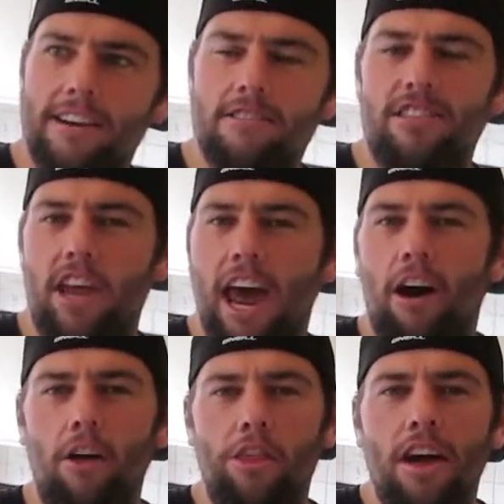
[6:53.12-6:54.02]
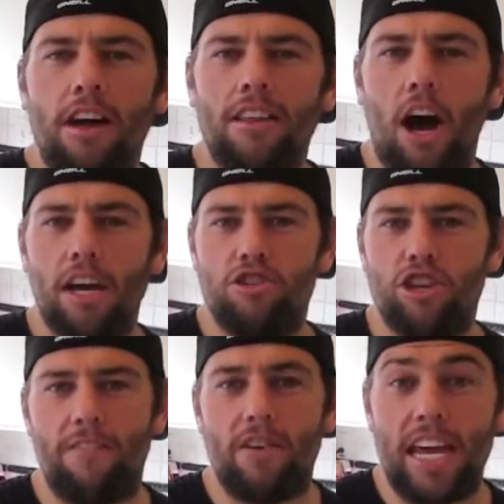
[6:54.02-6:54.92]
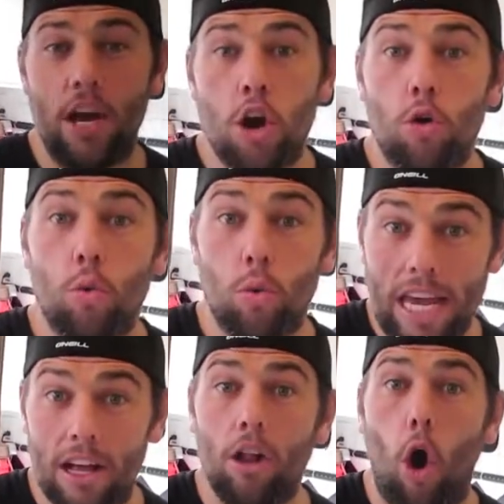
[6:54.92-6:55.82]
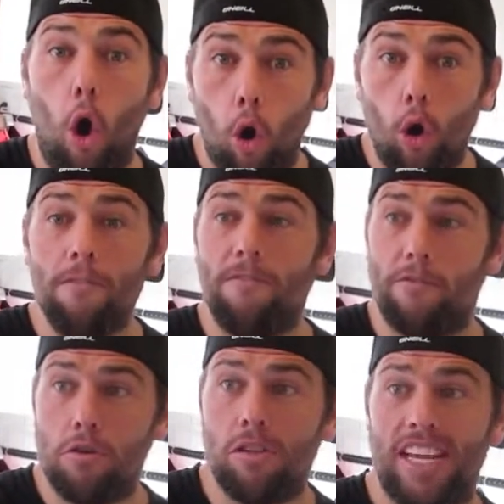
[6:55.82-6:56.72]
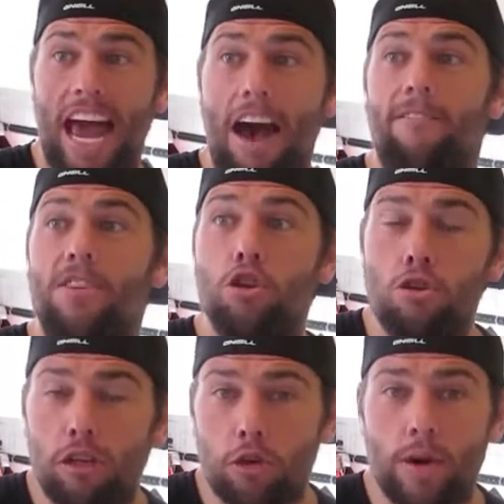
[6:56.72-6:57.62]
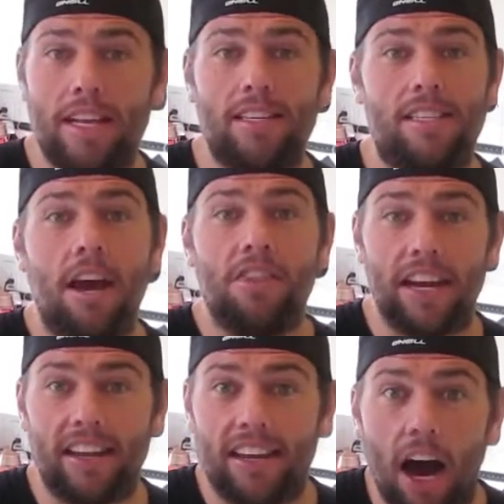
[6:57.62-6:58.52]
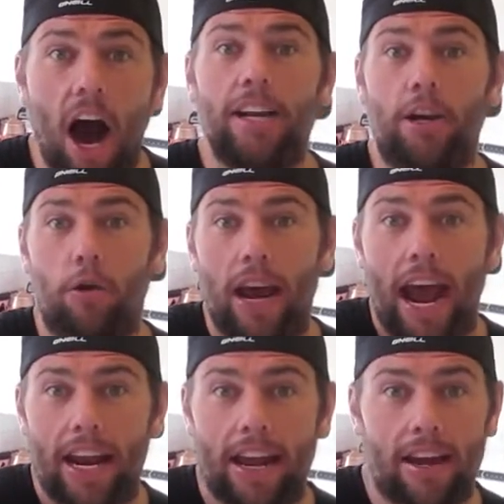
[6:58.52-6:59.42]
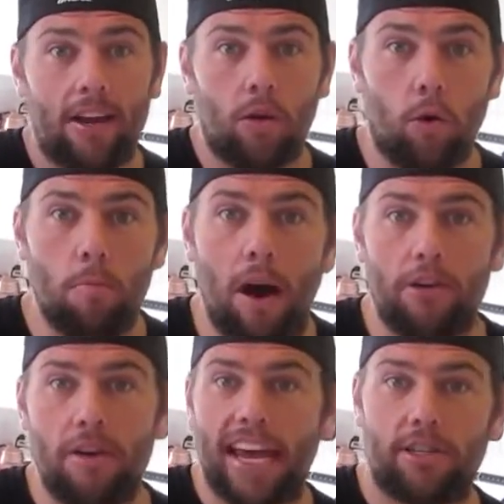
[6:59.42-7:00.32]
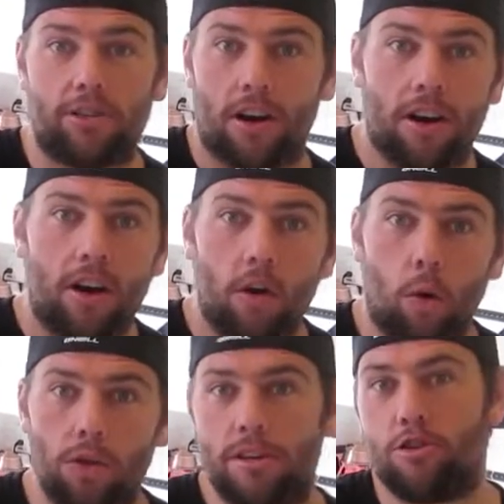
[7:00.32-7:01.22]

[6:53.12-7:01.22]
here's to health, longevity, real whole foods that have nutrients that God created, or Mother Nature, or the